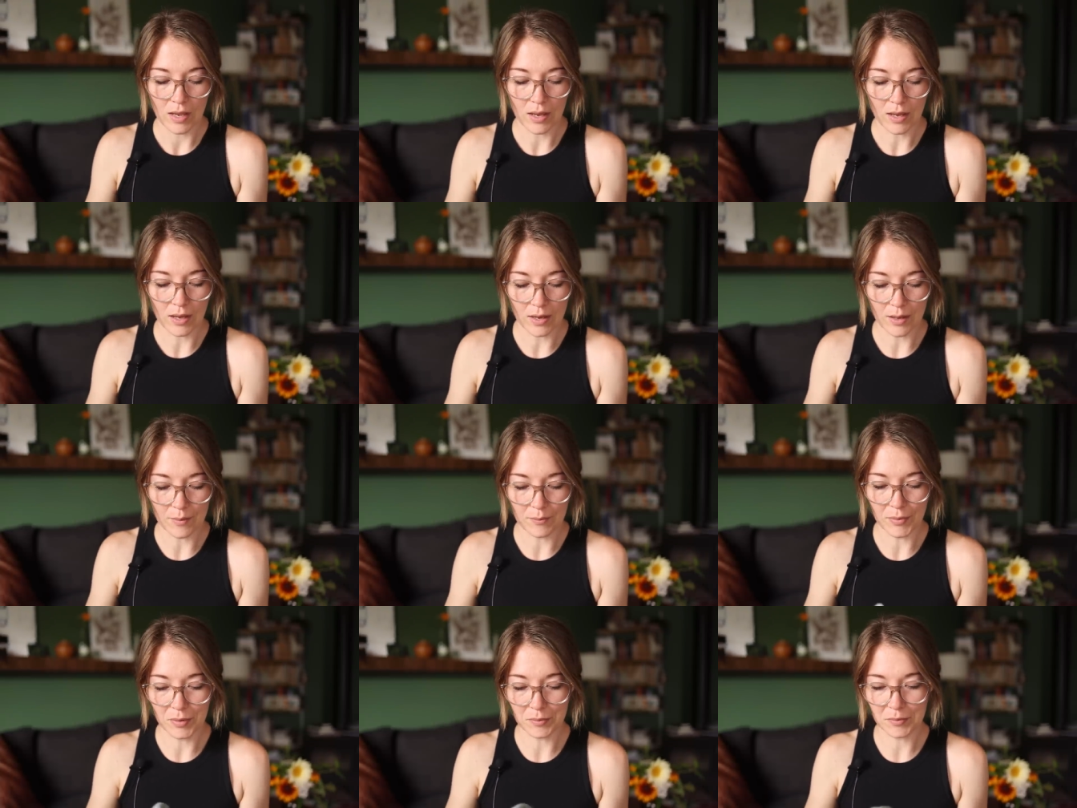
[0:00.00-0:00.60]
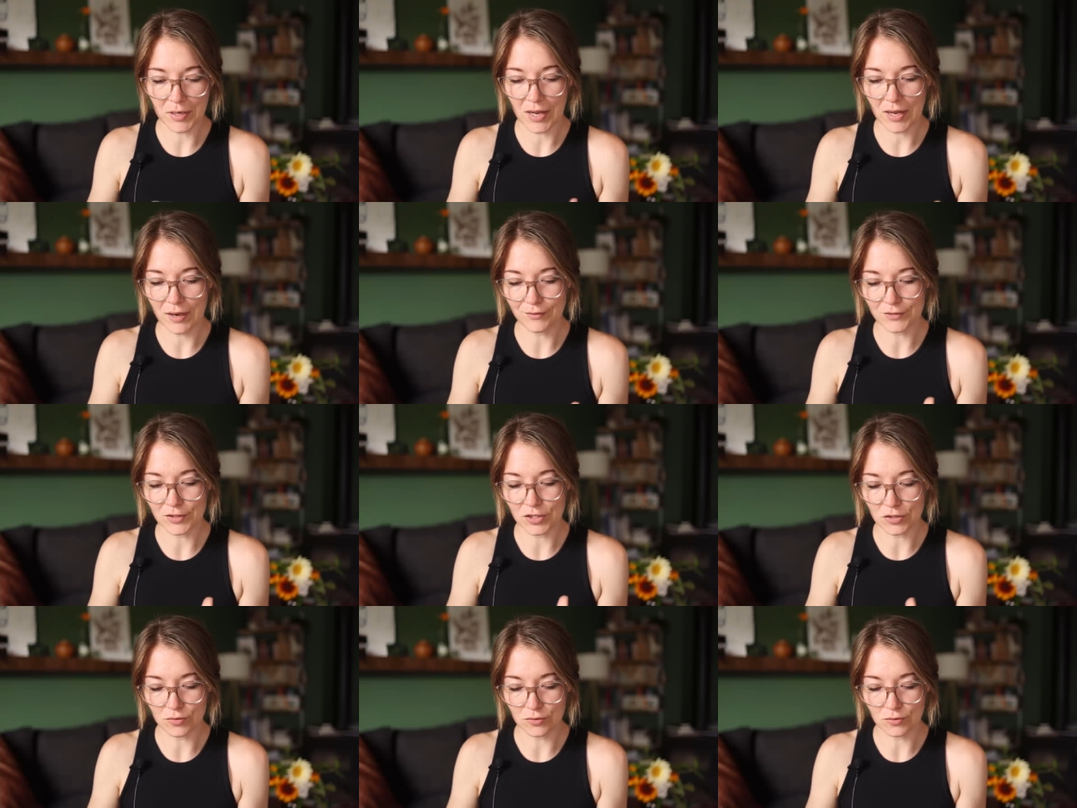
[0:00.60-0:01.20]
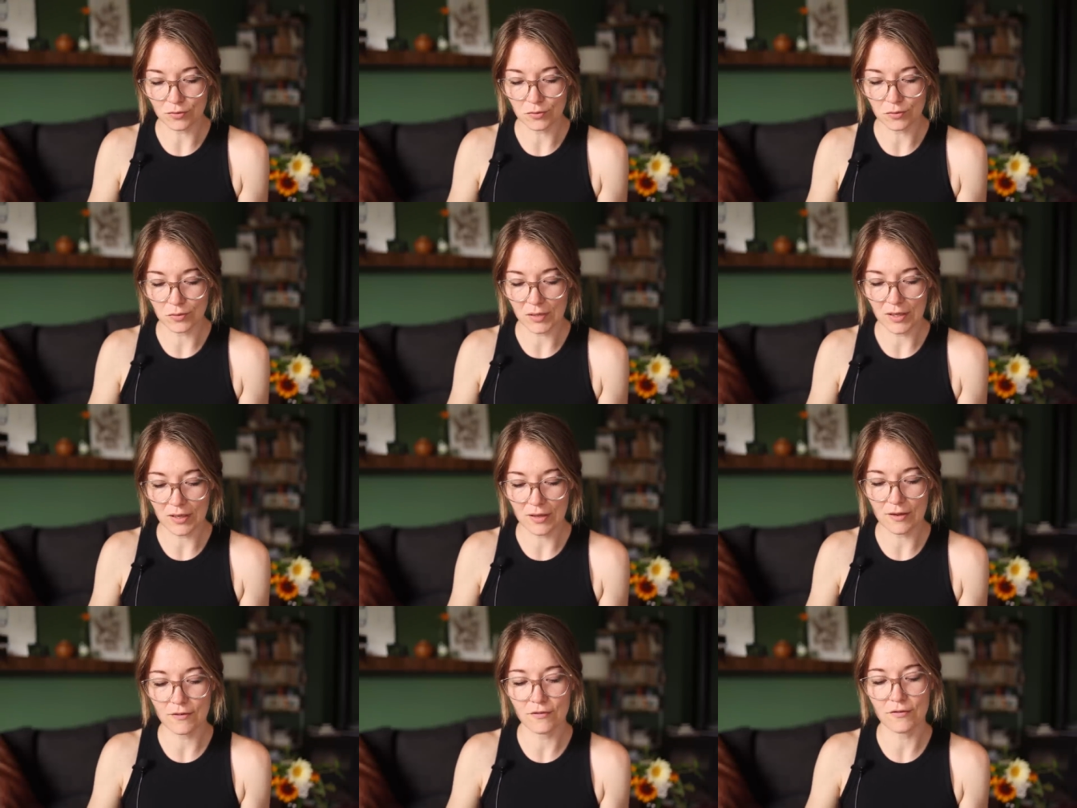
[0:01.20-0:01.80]
Uh, but I'm going to have to
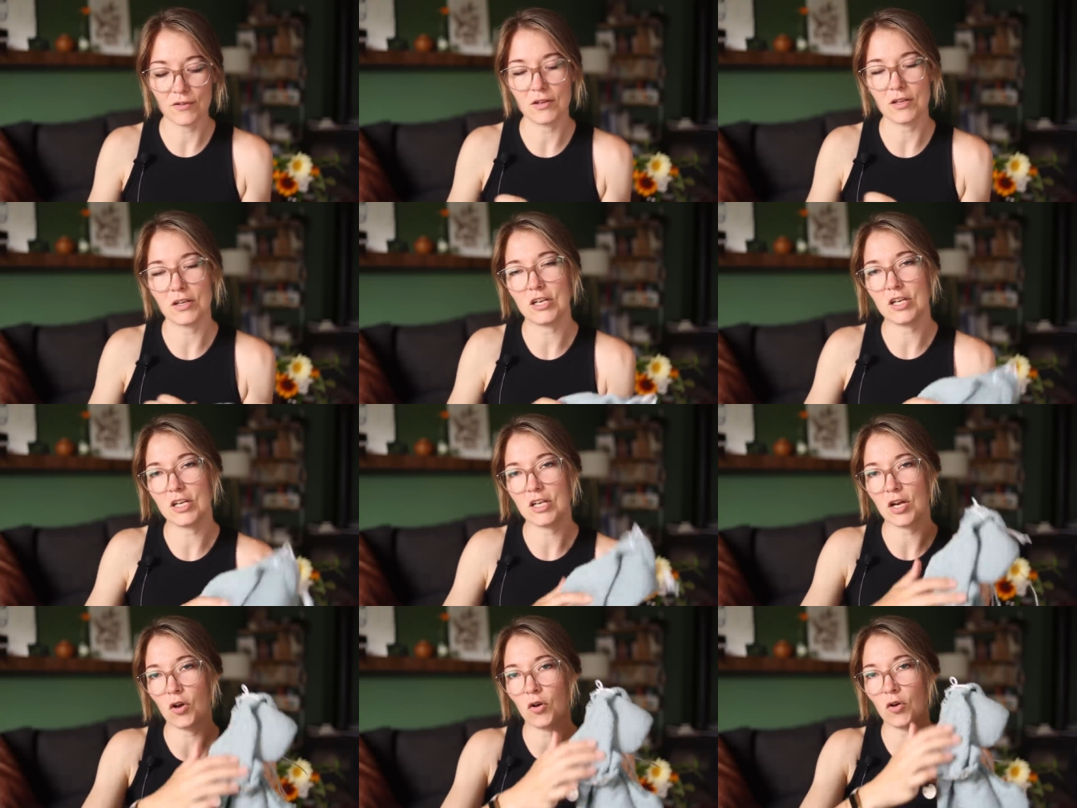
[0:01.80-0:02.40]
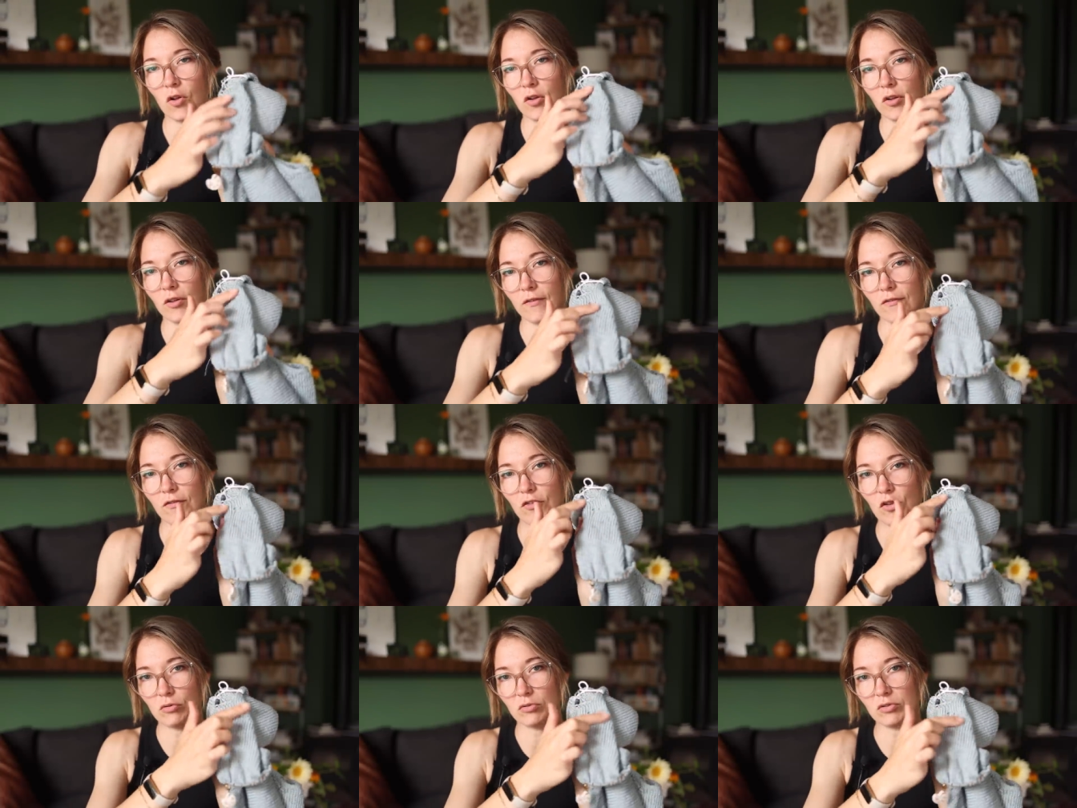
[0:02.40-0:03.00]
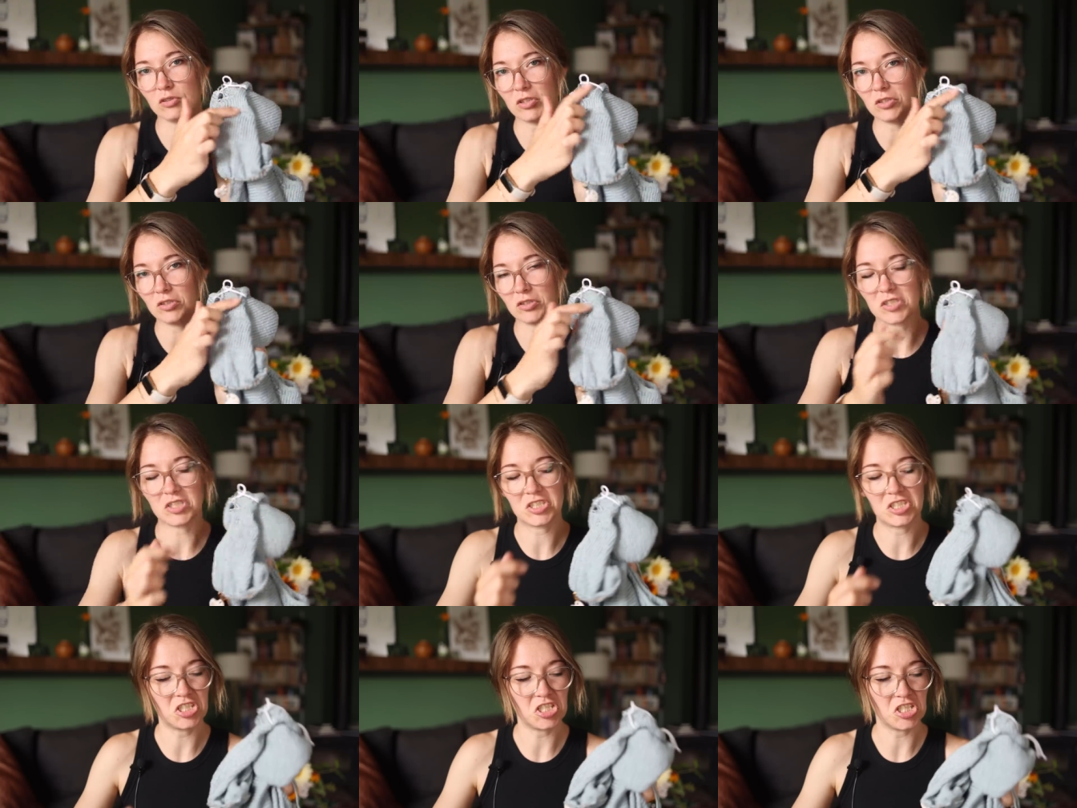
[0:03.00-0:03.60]
even all of those little
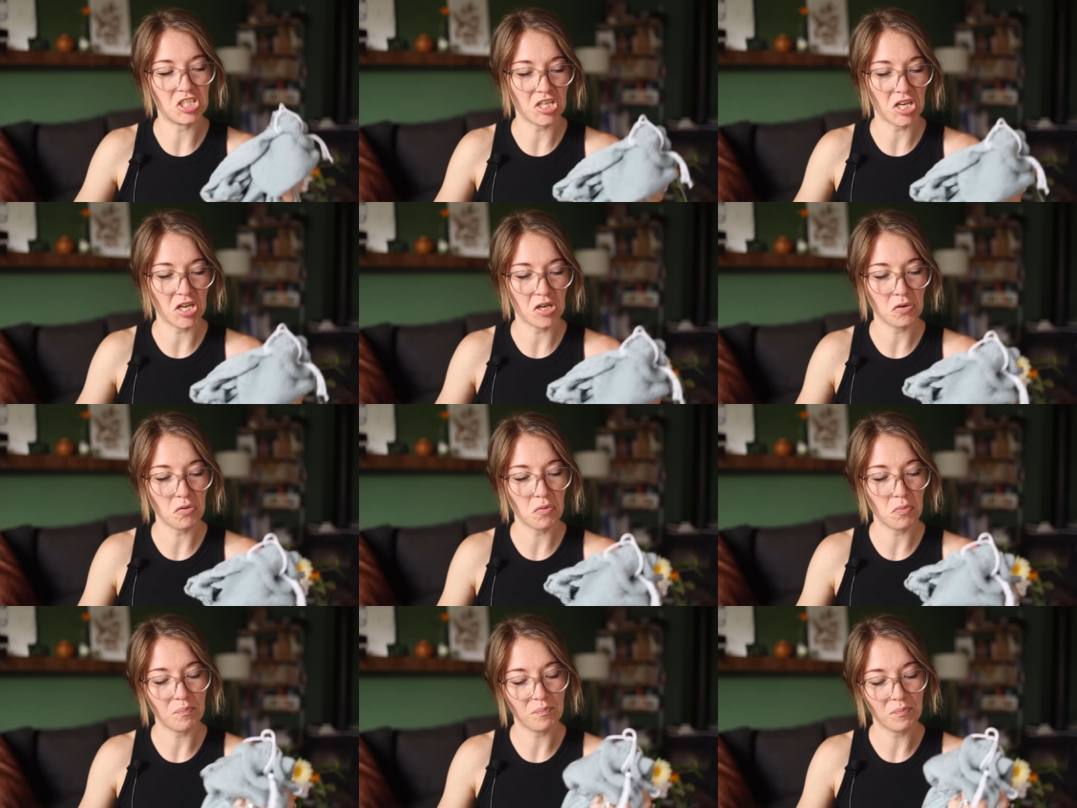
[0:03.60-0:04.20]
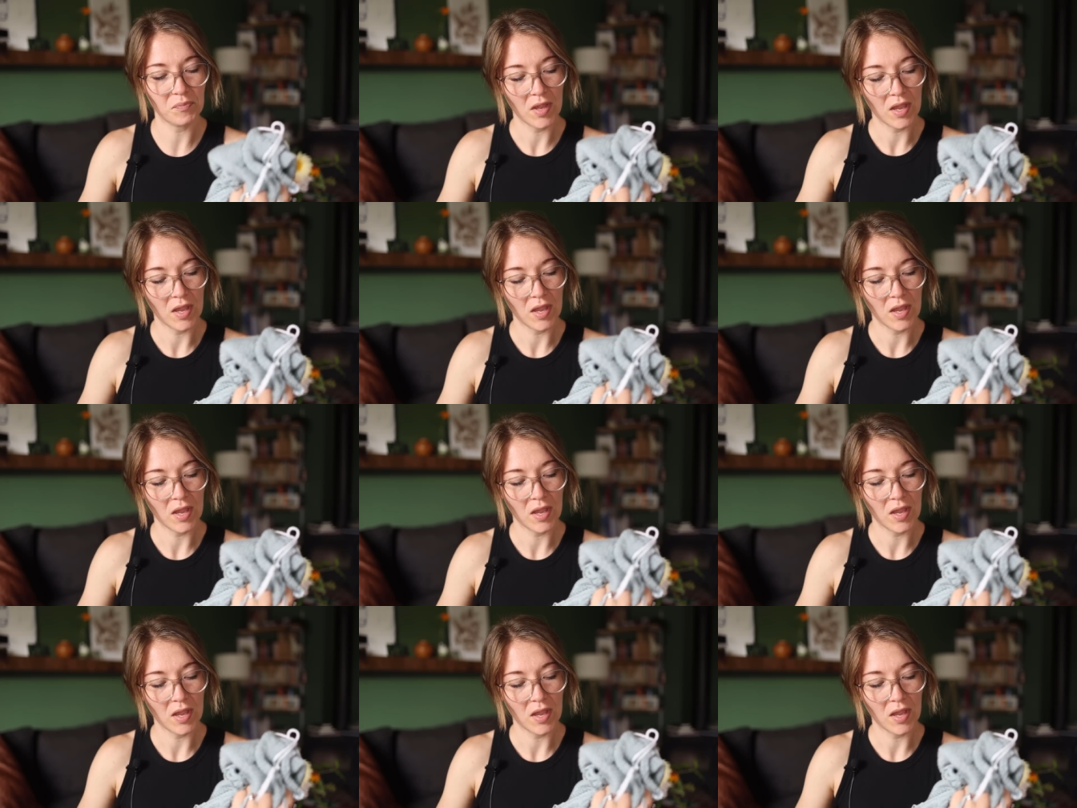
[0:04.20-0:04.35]
stitches out.